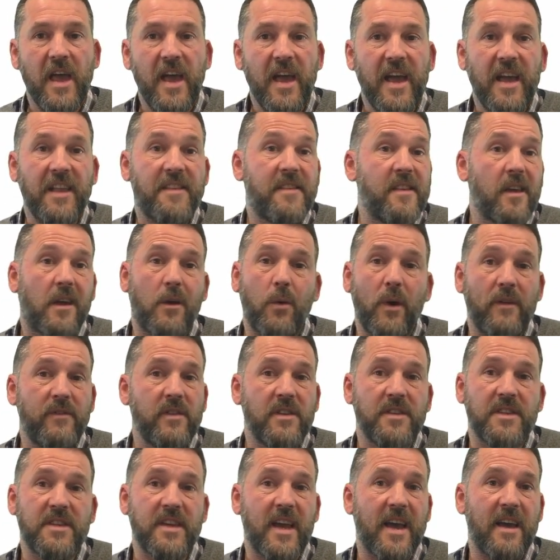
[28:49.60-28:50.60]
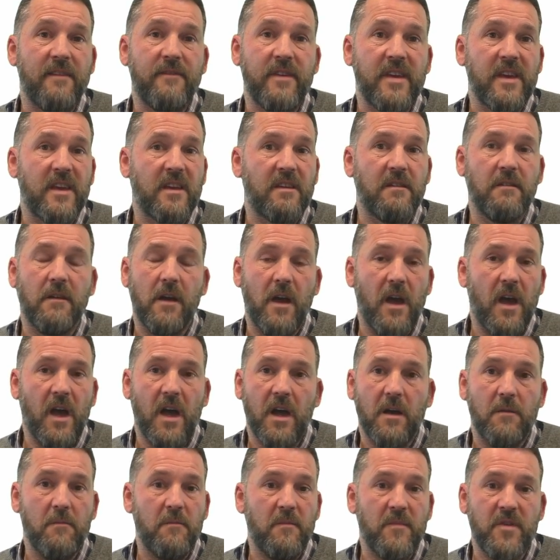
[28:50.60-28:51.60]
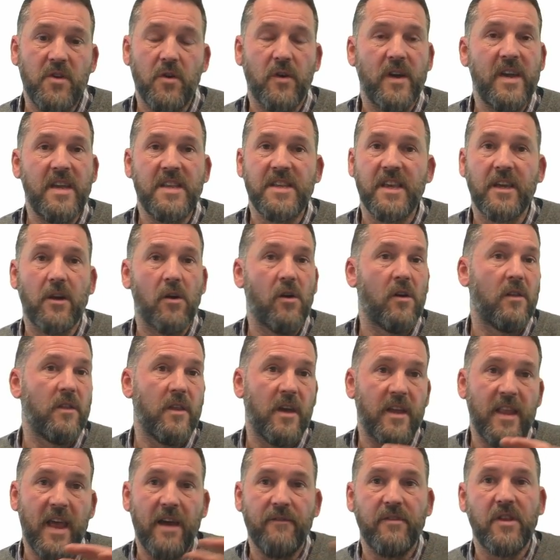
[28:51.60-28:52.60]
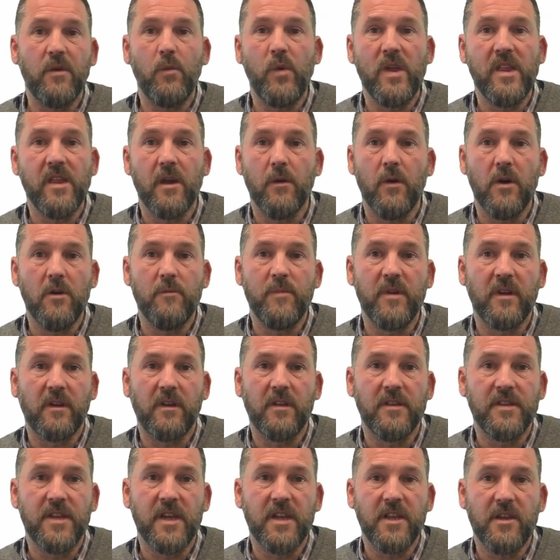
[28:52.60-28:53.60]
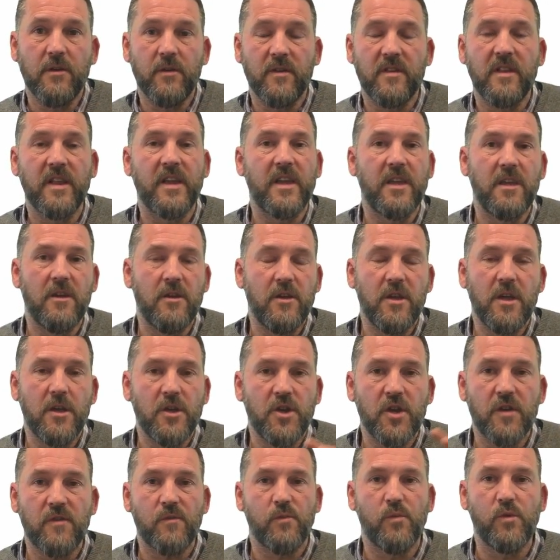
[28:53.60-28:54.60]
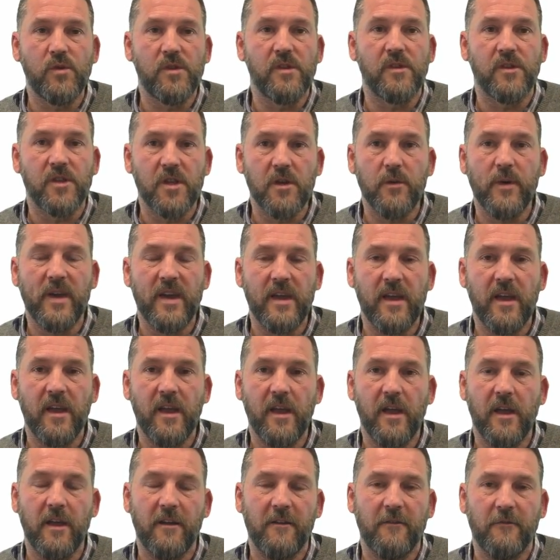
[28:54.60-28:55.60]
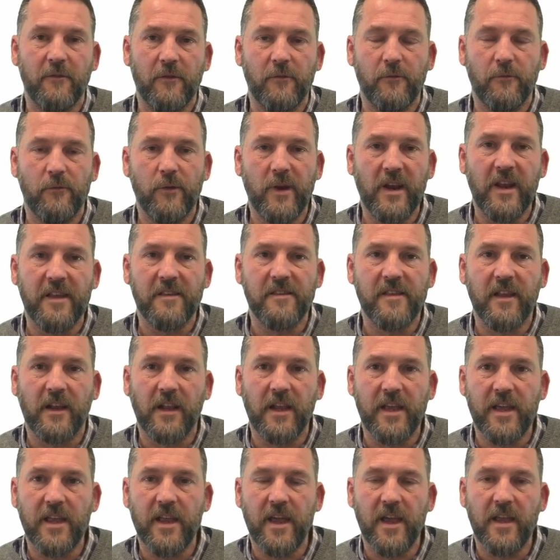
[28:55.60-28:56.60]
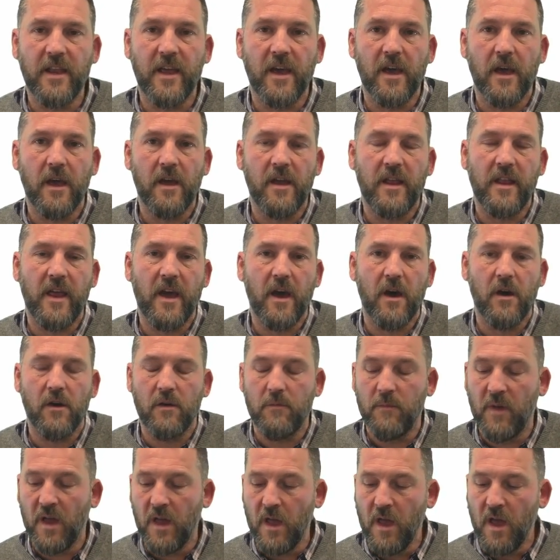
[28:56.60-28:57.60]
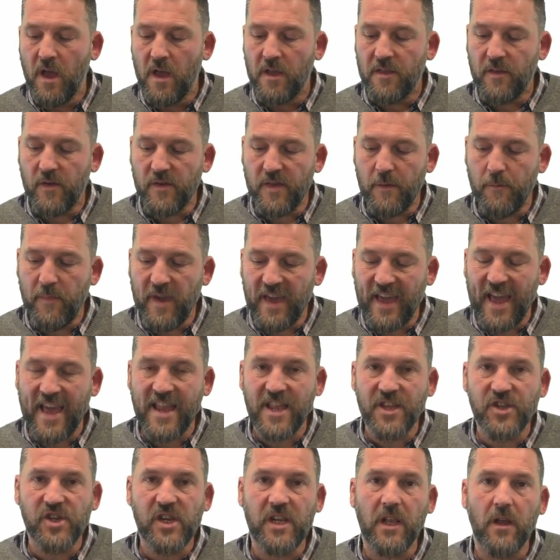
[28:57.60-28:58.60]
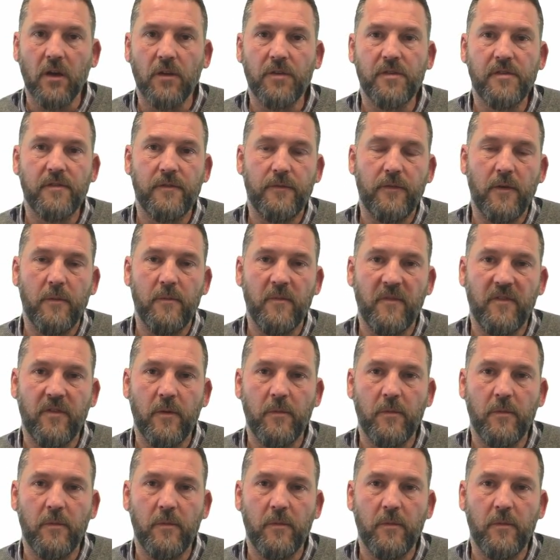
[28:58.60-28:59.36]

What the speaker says: the equivalent to having your heating on and having a window open continuously. You just wouldn't do it realistically in a home. So it's a big energy loss from the